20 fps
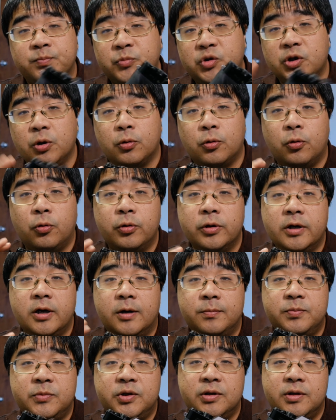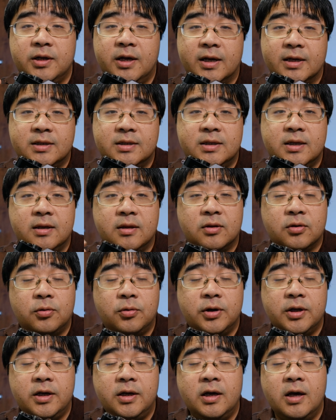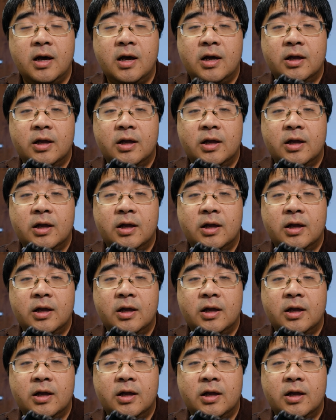So going up to the X-T30